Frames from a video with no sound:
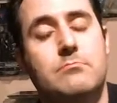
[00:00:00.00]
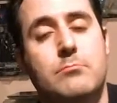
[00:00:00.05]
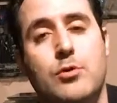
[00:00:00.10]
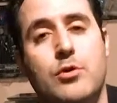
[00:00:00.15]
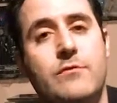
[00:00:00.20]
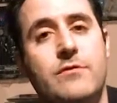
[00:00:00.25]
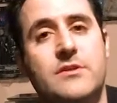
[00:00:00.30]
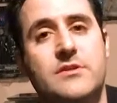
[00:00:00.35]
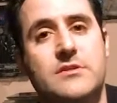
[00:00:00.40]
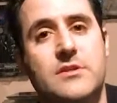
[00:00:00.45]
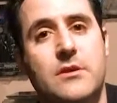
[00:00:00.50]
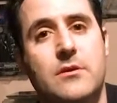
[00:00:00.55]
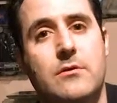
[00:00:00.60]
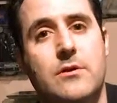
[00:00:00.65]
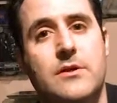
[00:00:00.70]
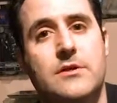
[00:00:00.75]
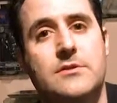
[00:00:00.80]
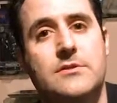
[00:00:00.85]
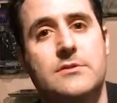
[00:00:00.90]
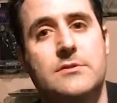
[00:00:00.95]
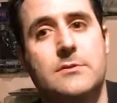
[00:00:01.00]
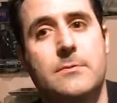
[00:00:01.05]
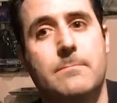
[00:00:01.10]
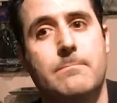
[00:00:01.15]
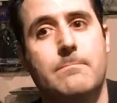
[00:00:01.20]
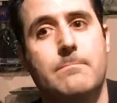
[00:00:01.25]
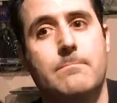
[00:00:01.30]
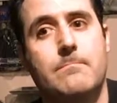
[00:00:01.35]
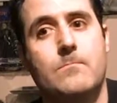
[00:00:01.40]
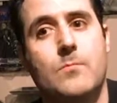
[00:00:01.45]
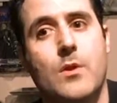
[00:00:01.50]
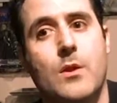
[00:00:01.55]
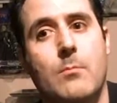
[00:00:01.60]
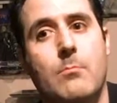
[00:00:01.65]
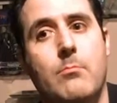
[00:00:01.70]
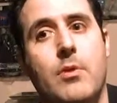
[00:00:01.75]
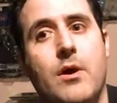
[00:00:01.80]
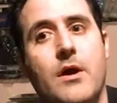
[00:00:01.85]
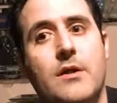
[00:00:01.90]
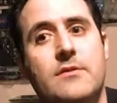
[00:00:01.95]
movie series,
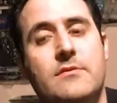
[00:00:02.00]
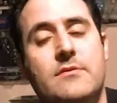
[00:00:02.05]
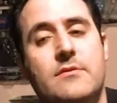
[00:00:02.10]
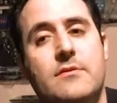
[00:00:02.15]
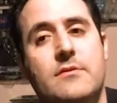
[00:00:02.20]
but